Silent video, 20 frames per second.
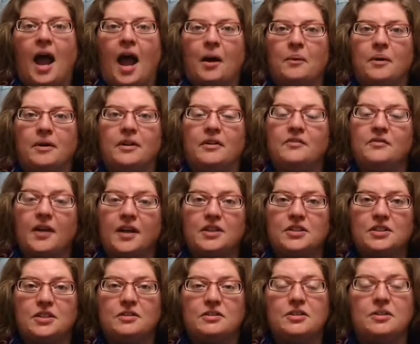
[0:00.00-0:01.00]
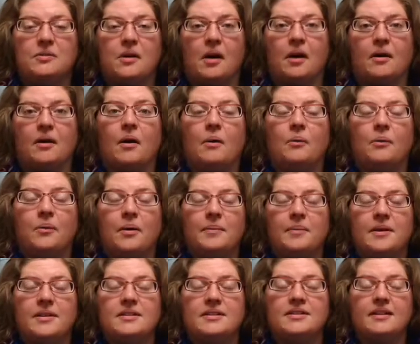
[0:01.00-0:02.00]
I want to invite you to our
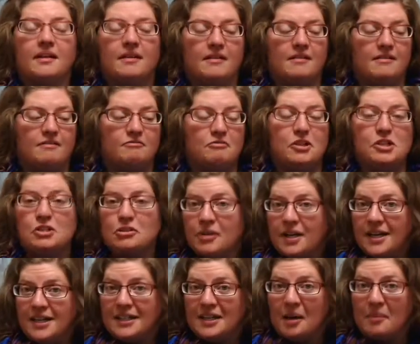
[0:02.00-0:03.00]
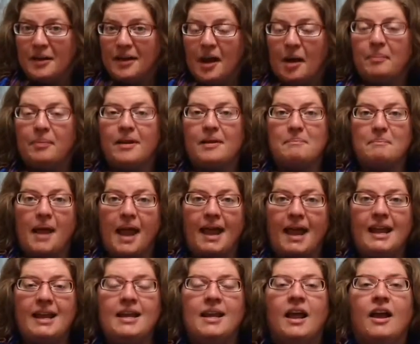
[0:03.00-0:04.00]
women's retreat coming up in
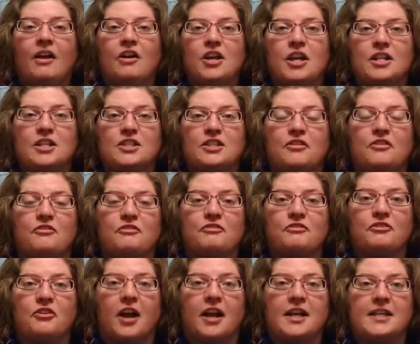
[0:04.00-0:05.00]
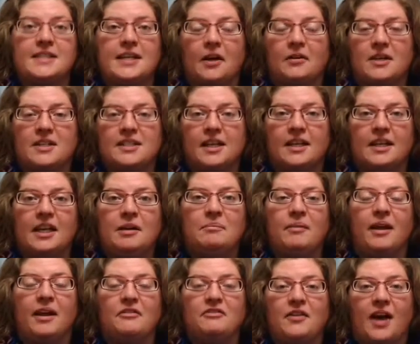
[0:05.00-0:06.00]
May. It's Friday, Saturday, Sunday,
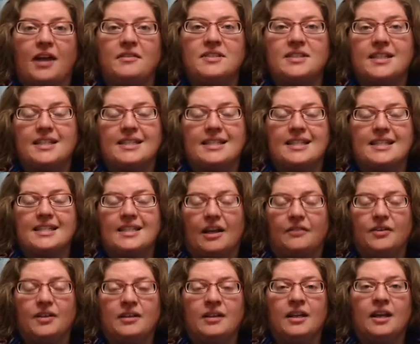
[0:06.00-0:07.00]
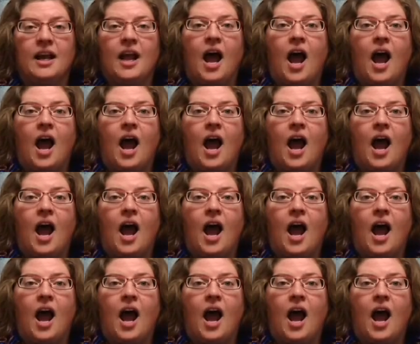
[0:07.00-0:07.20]
May 5, 6, and 7.